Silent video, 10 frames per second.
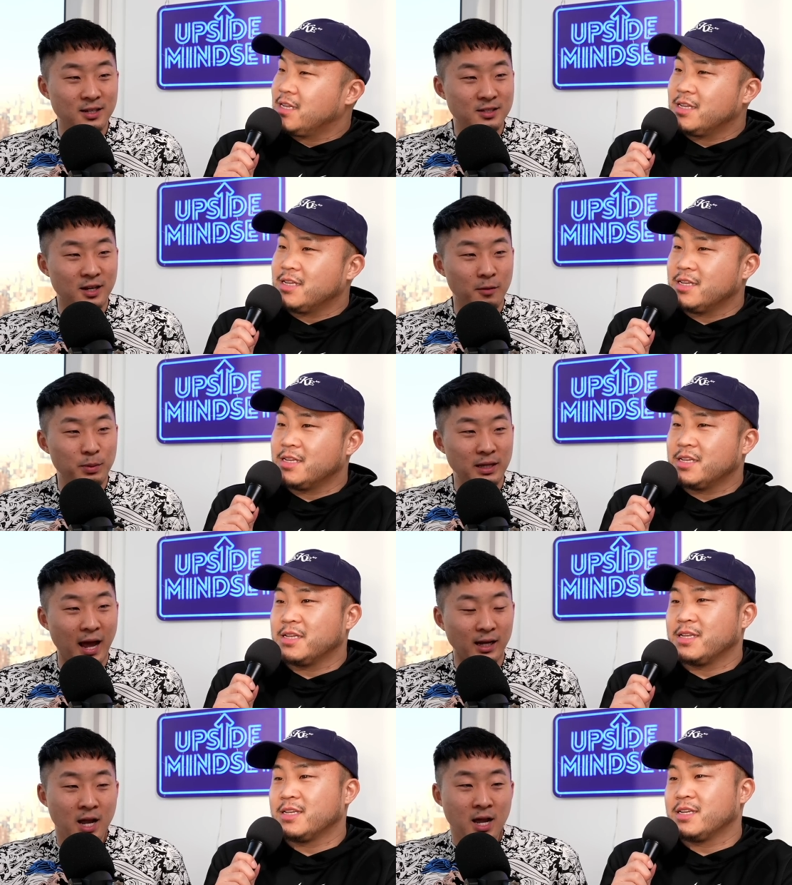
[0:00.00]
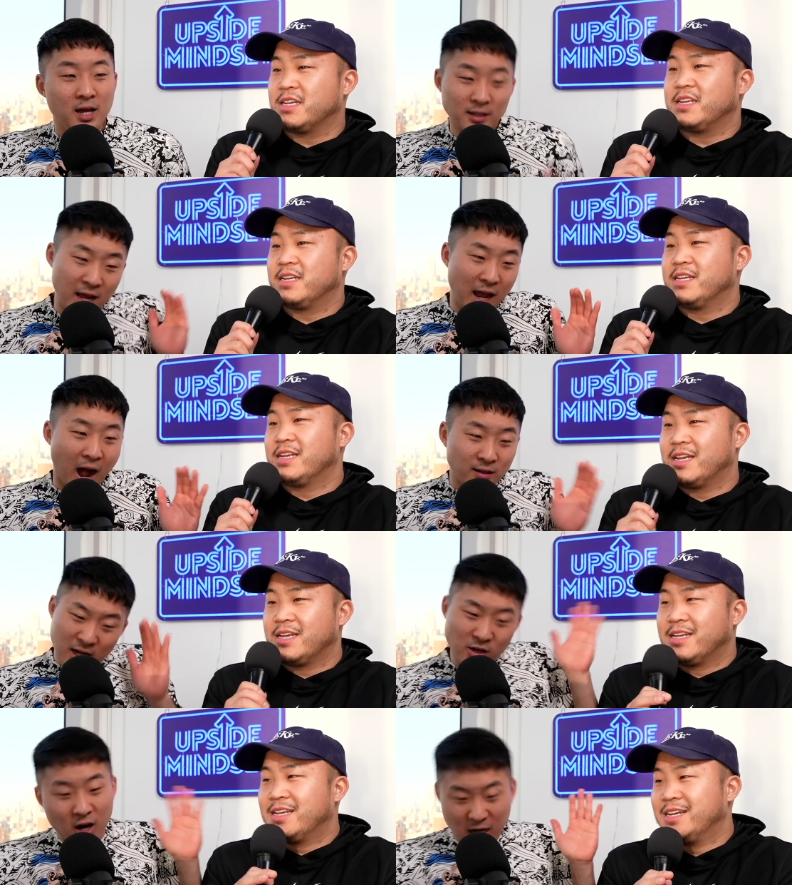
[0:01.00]
Speaker 1: and is gonna be like, "Ni hao,
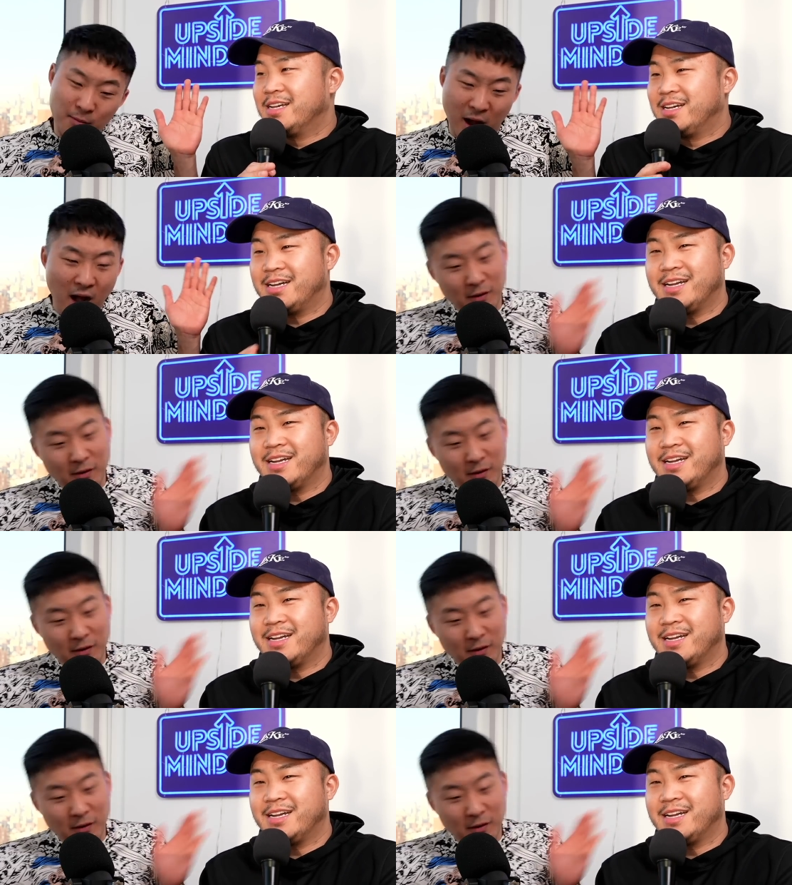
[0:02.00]
ni ma